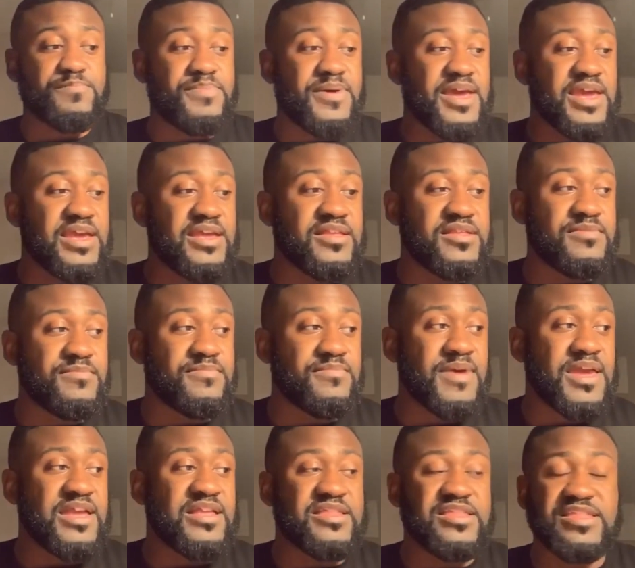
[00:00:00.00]

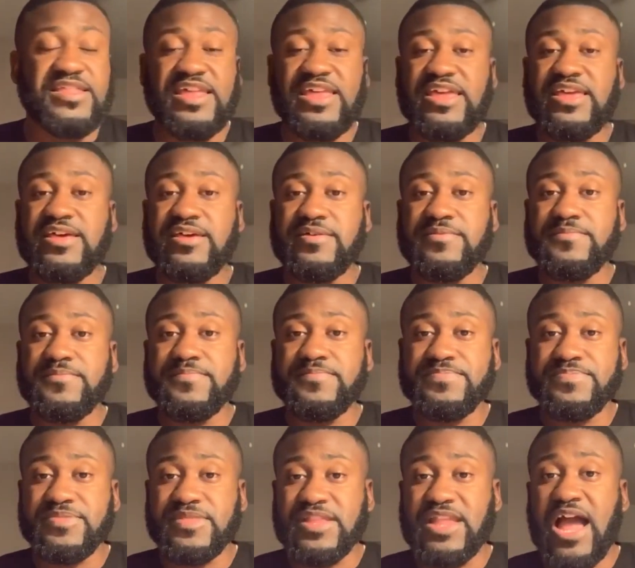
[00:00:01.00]
made Zeke
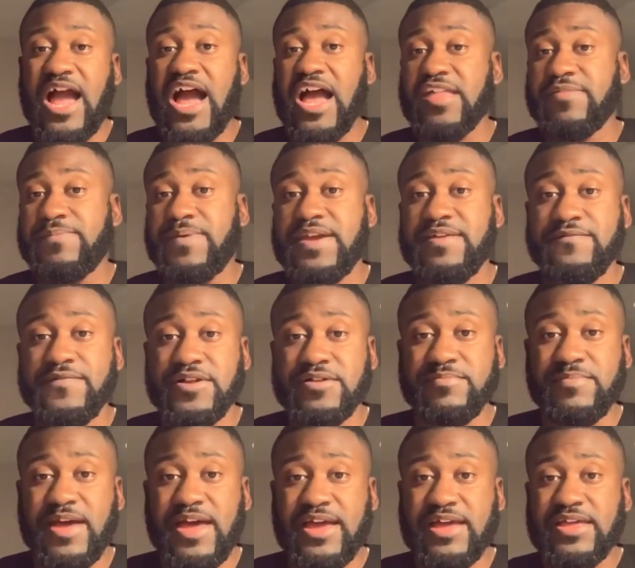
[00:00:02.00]
the highest paid running
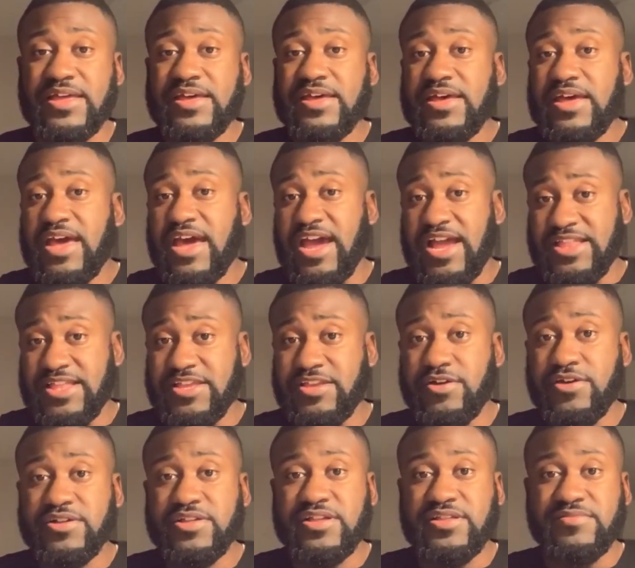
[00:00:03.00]
back. And then you're
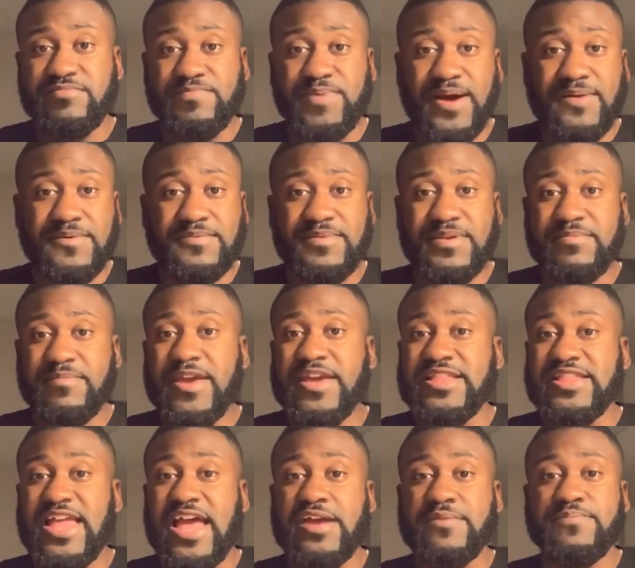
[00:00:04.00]
going to probably
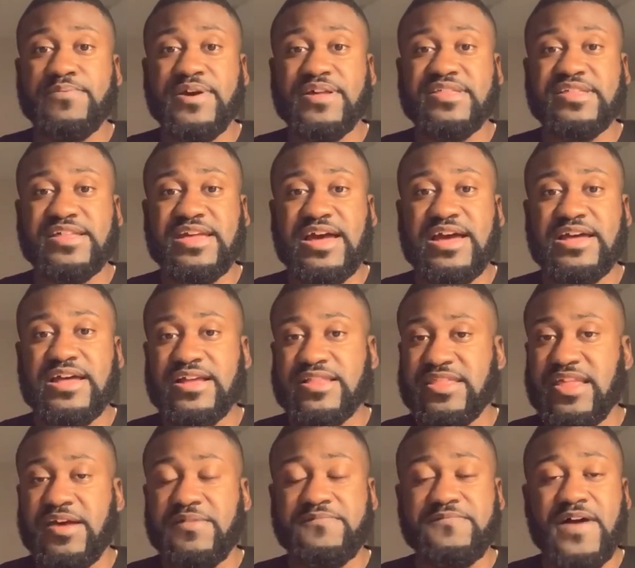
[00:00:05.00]
make Dak Prescott a
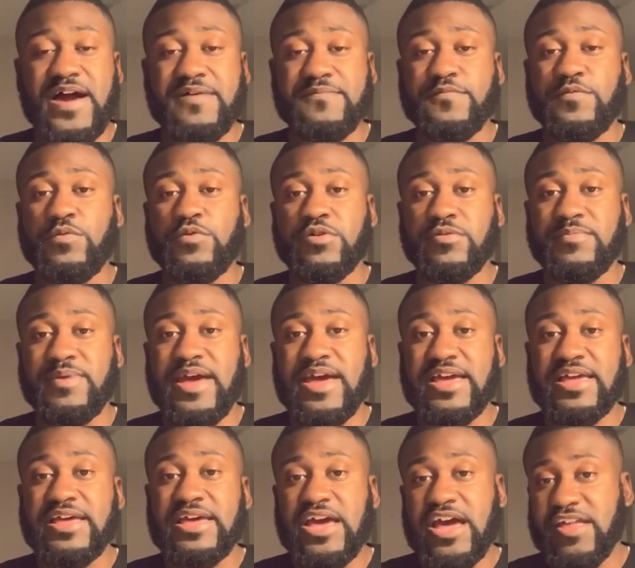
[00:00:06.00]
top five
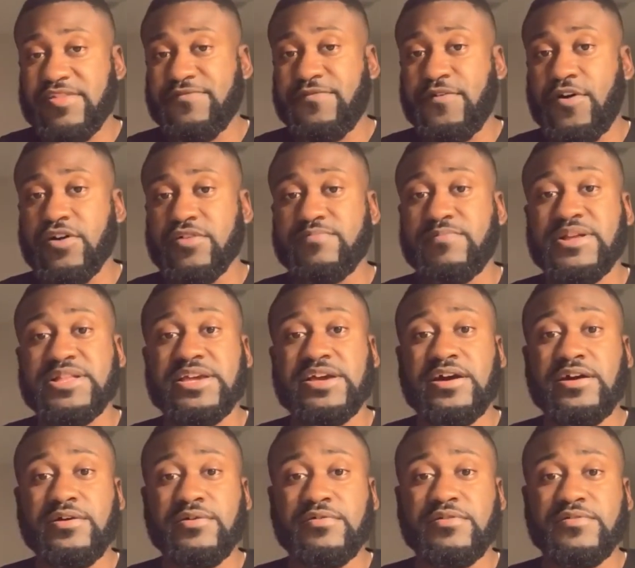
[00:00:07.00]
quarterback as far as money
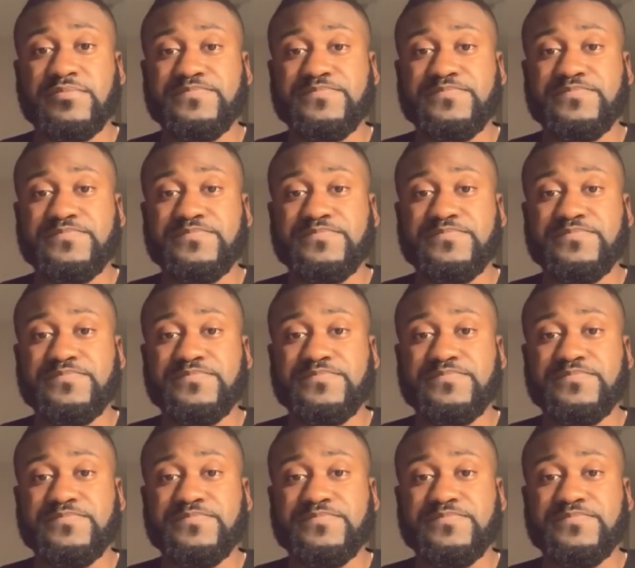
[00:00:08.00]
goes,